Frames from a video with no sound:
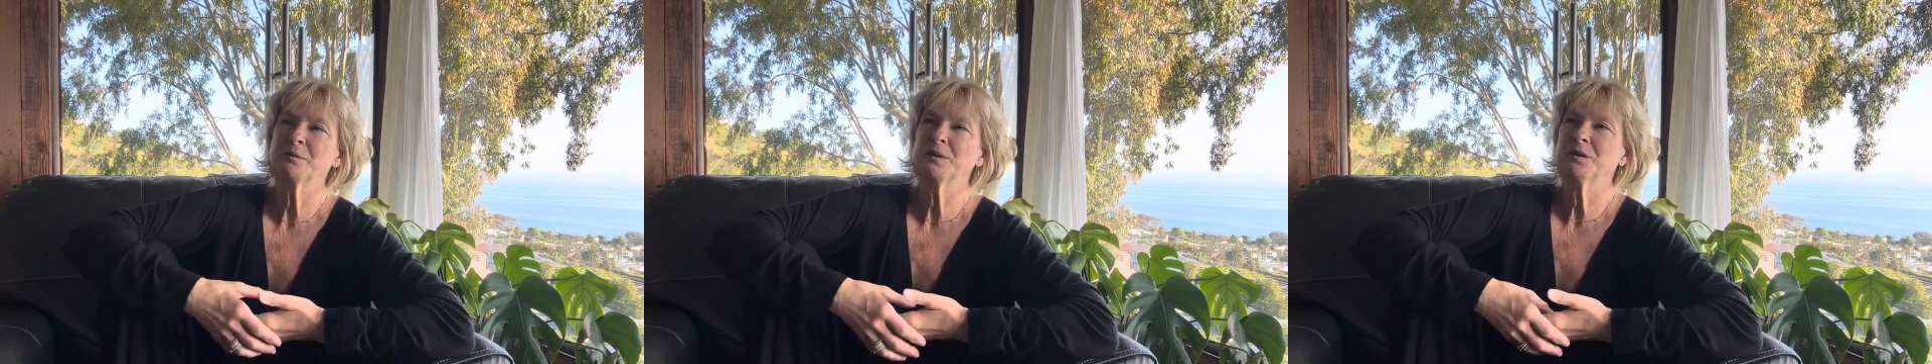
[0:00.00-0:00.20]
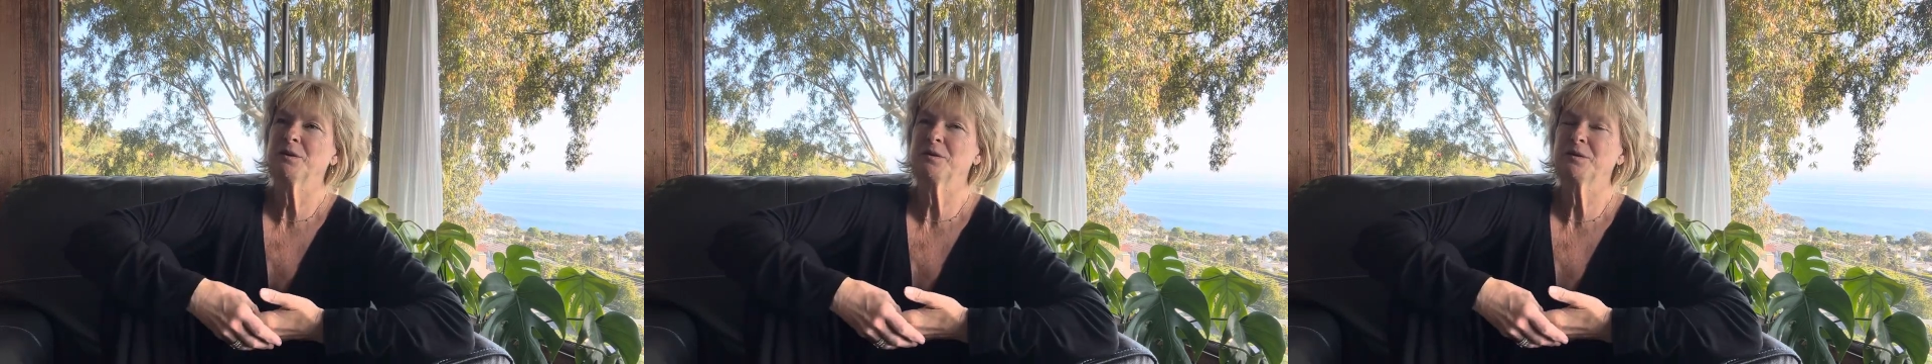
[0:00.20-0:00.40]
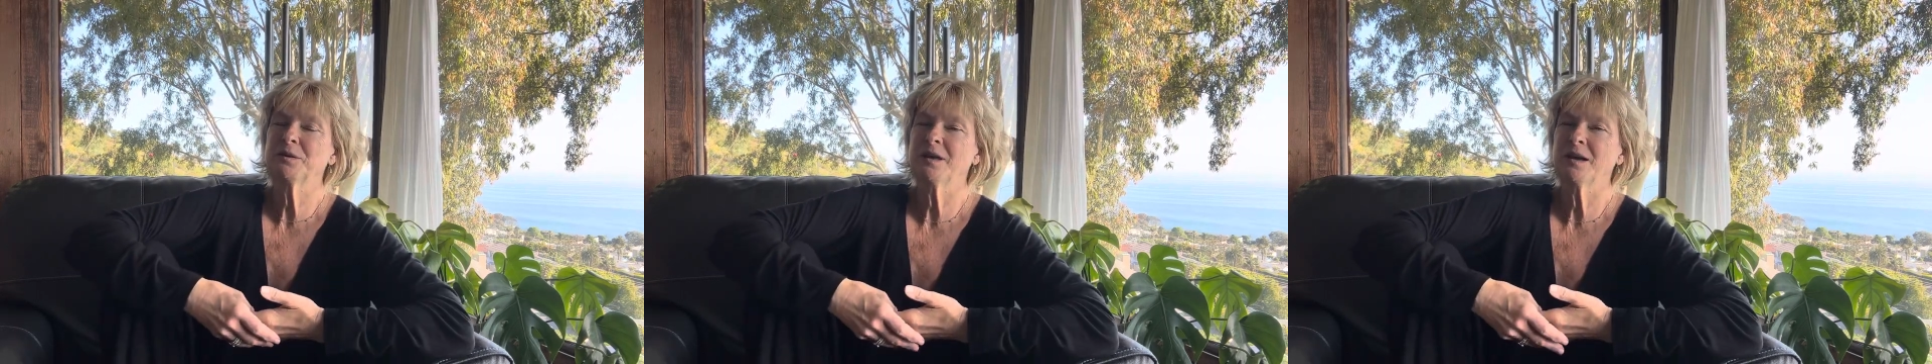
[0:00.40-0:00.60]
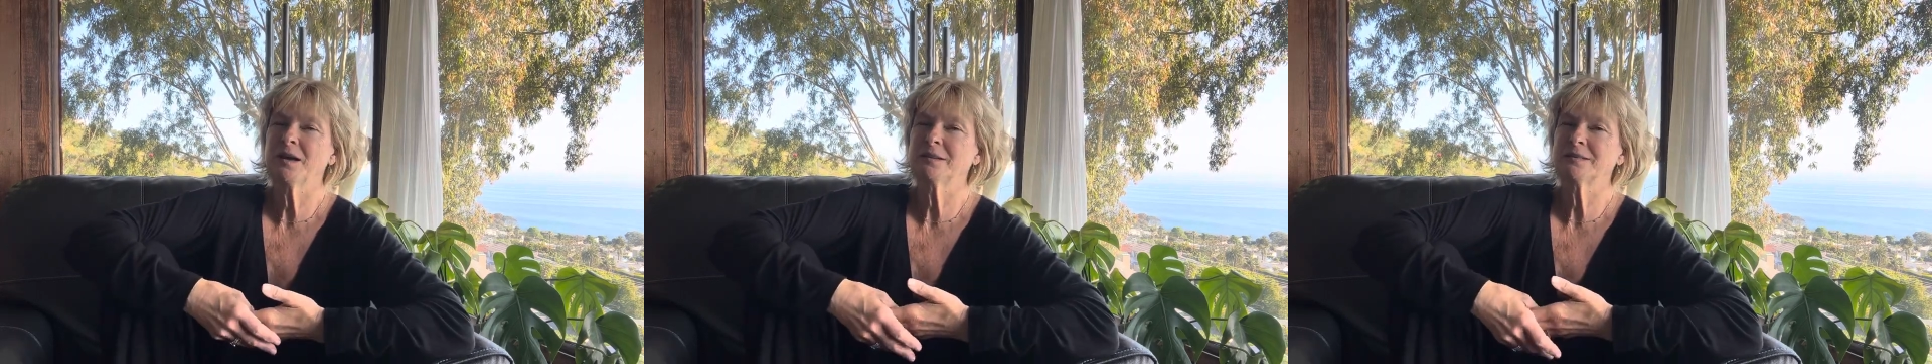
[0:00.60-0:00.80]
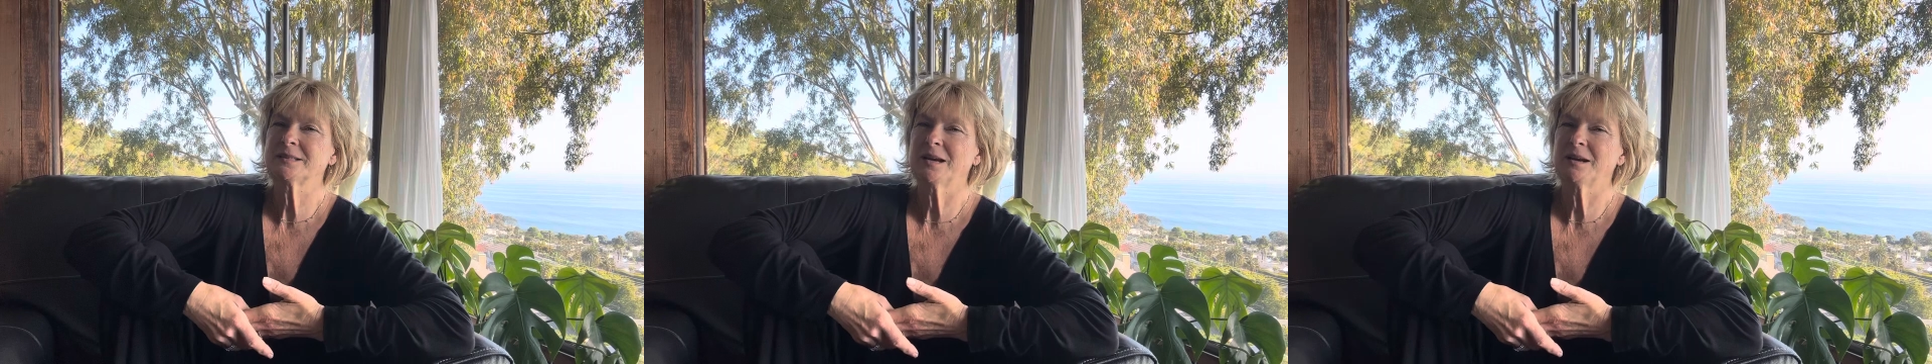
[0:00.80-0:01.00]
We know
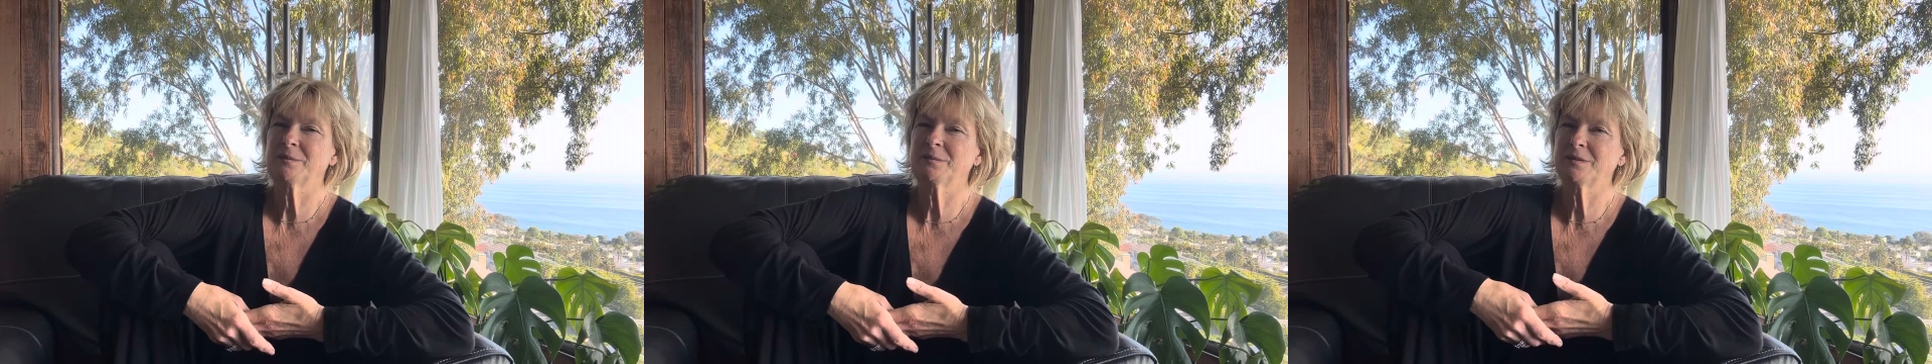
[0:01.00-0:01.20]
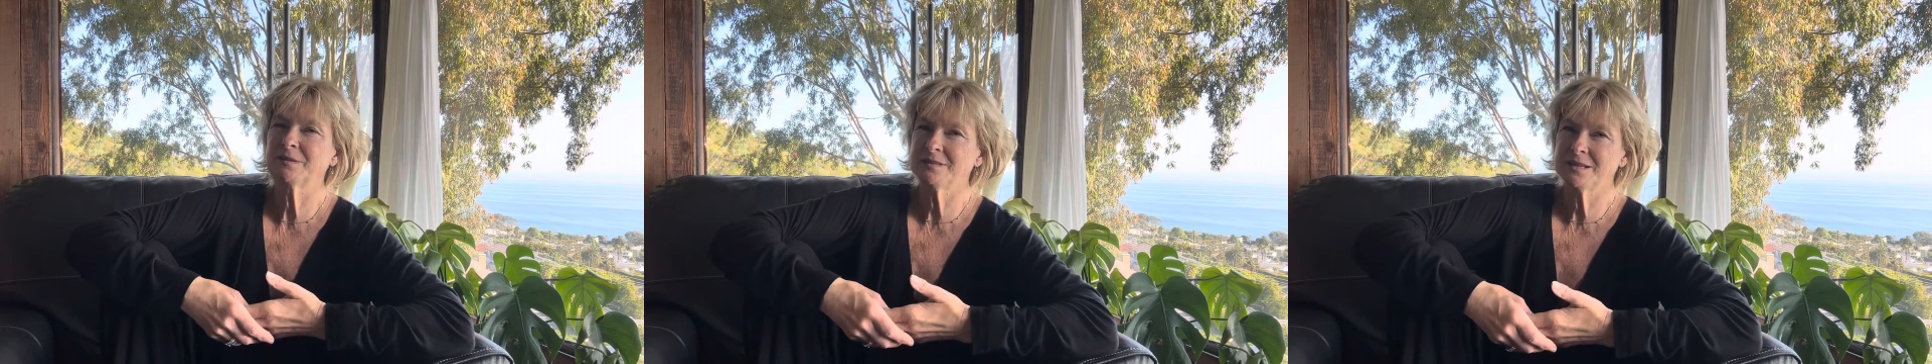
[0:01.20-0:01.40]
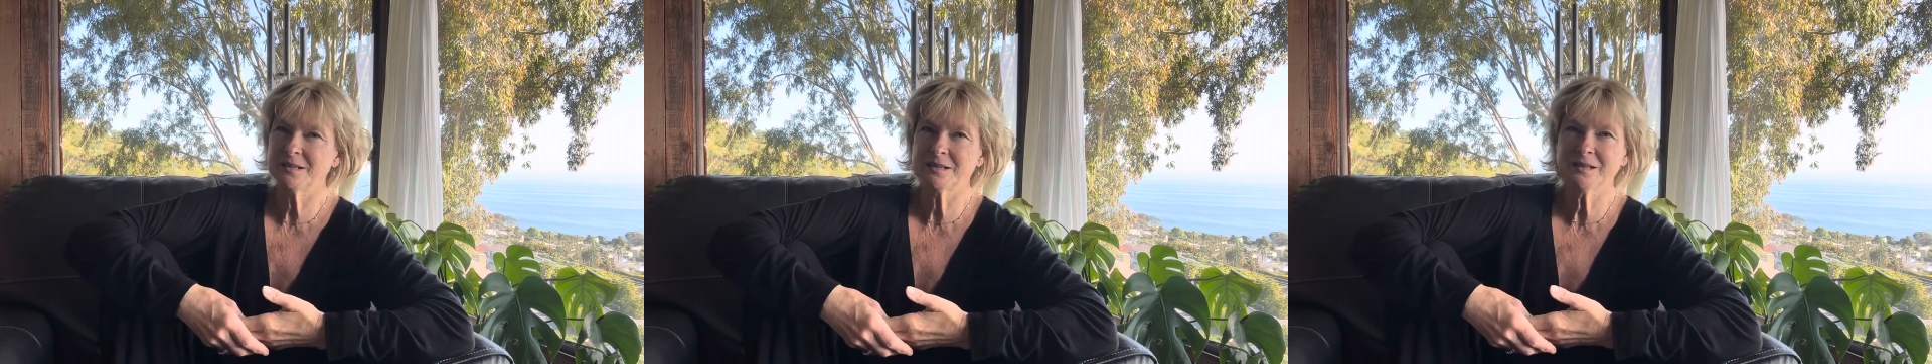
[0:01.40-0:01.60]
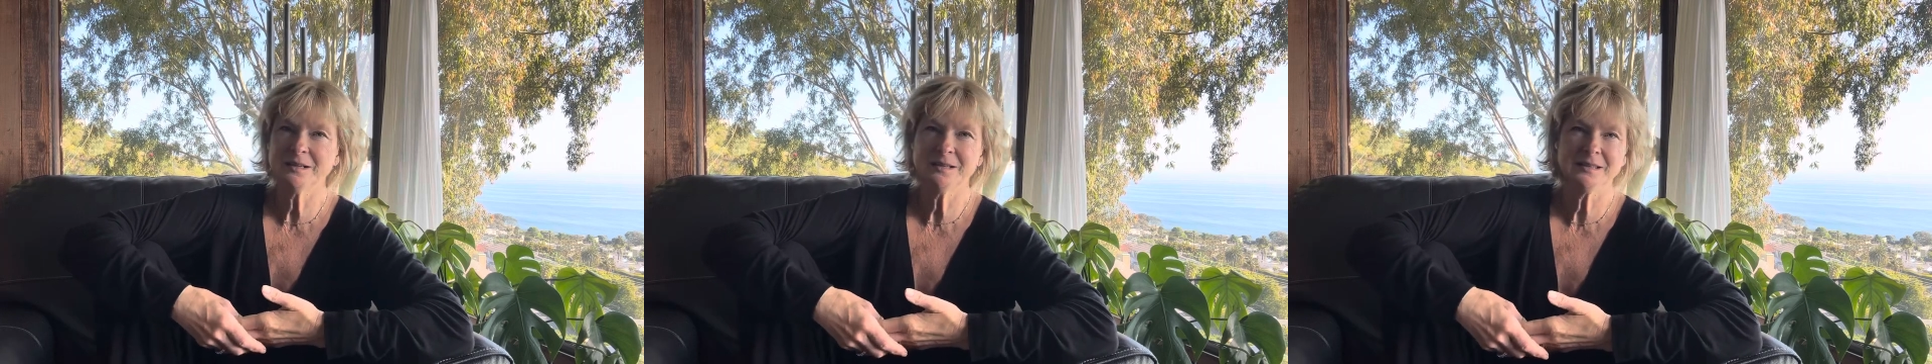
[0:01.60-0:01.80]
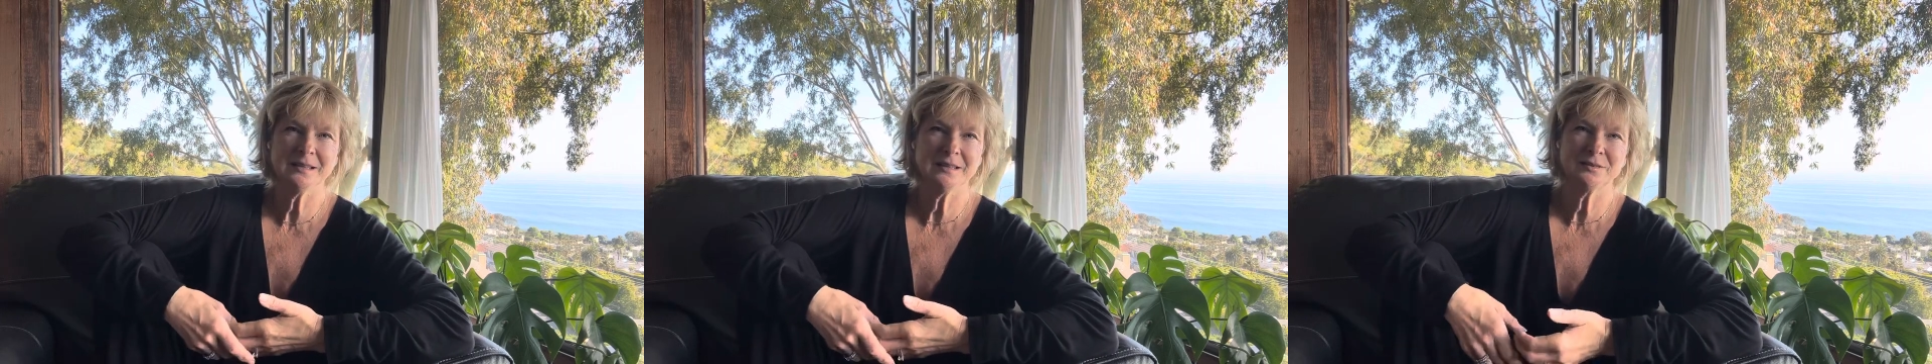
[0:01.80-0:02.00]
that um,
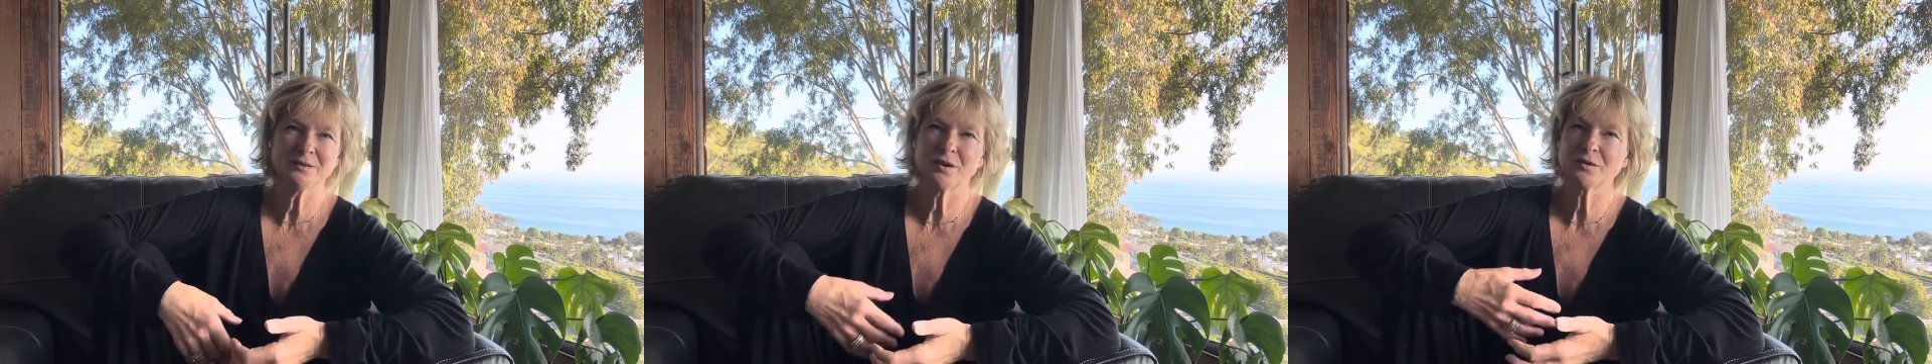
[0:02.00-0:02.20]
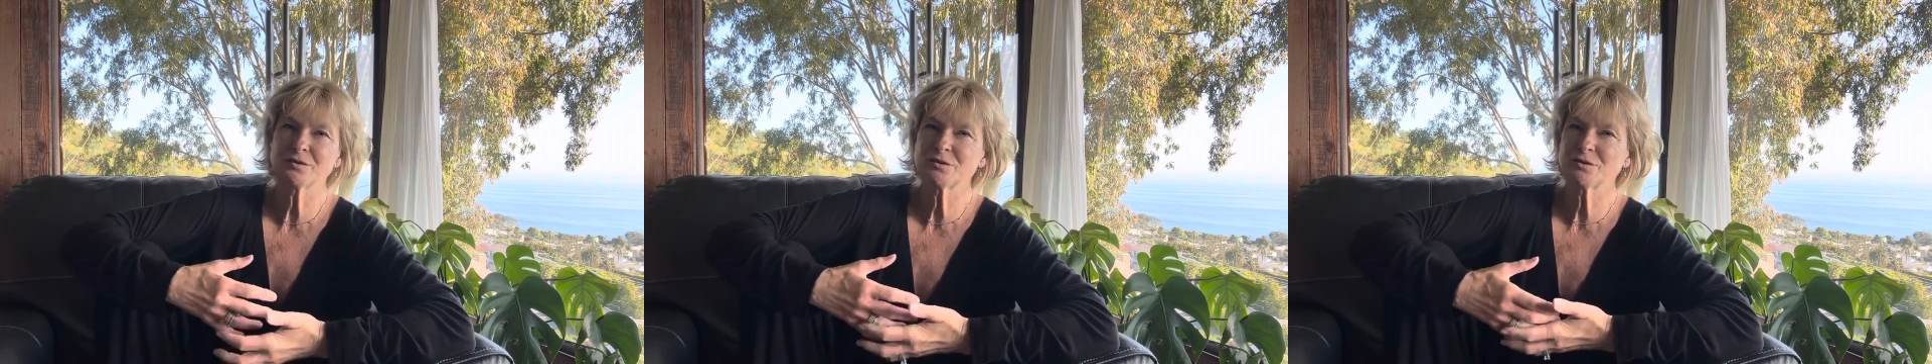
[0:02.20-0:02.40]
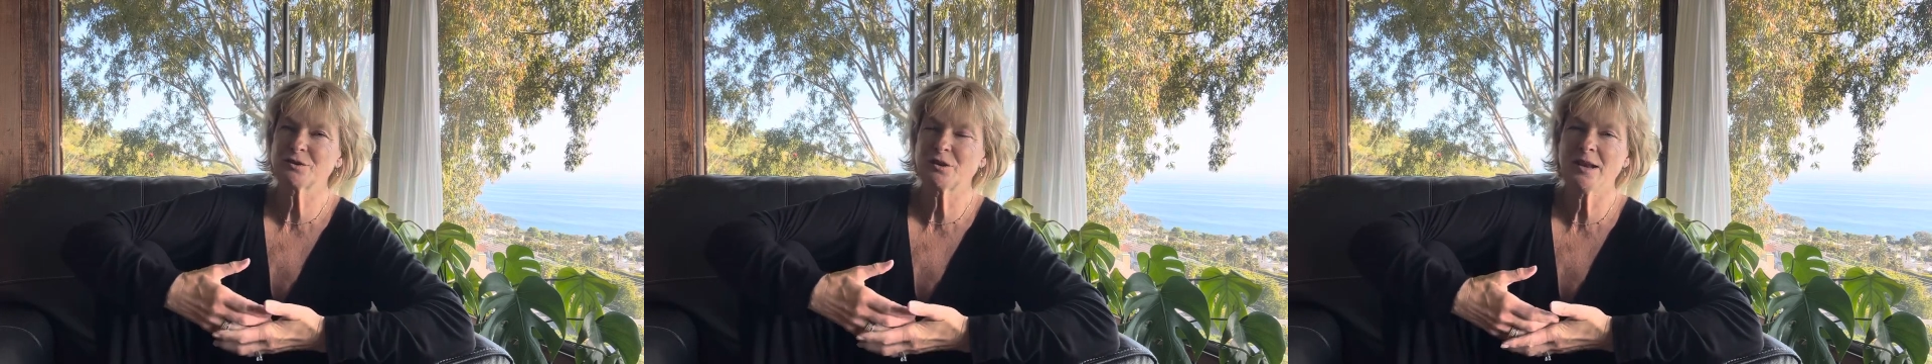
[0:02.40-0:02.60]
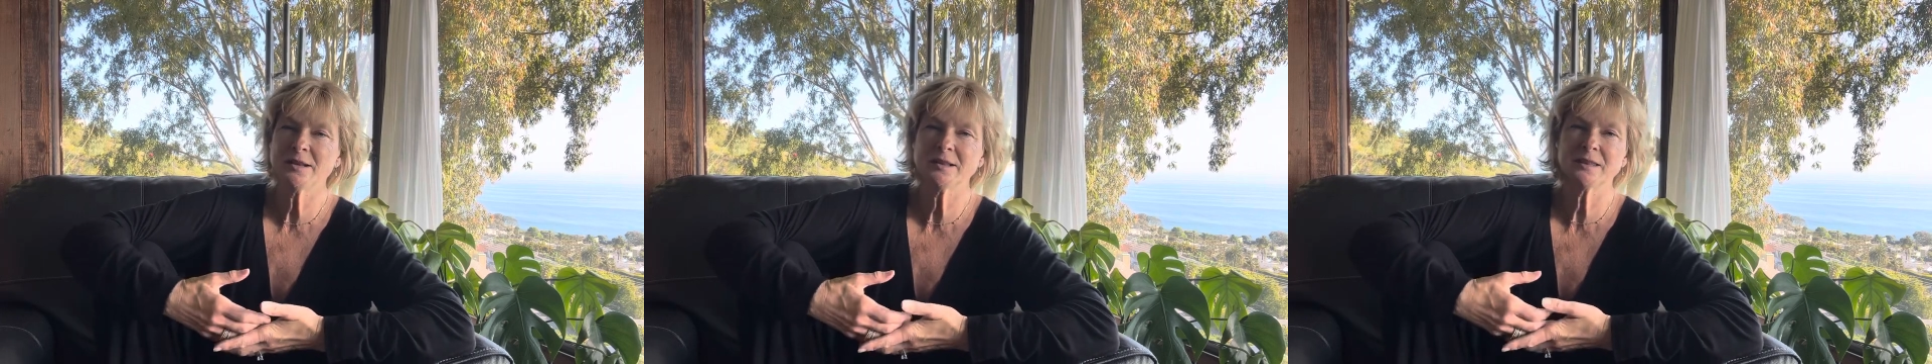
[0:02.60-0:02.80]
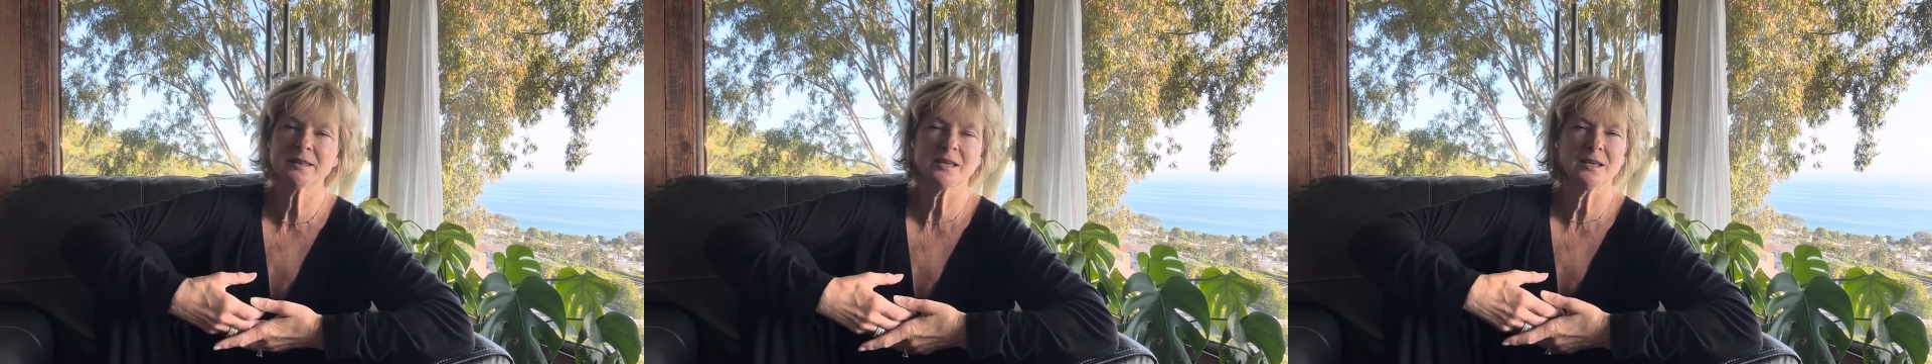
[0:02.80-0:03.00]
sthira is our strength